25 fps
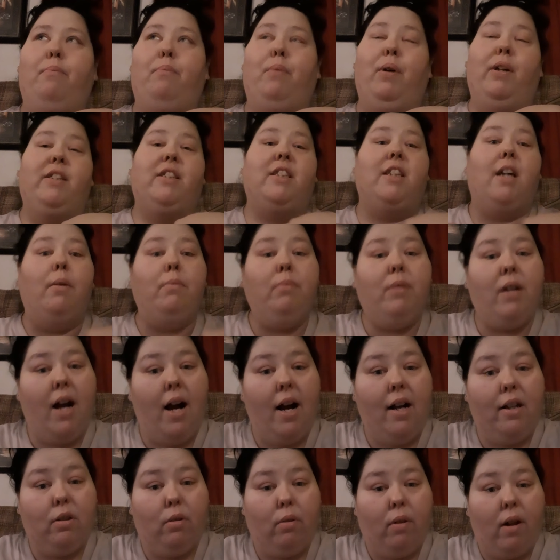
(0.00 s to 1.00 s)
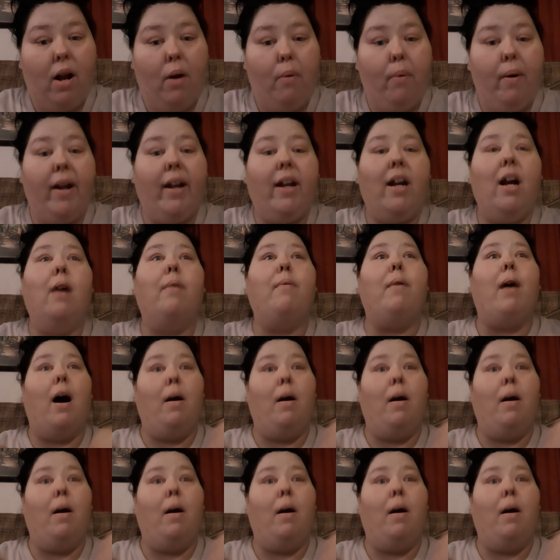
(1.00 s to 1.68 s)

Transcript: But sometimes when I wake up,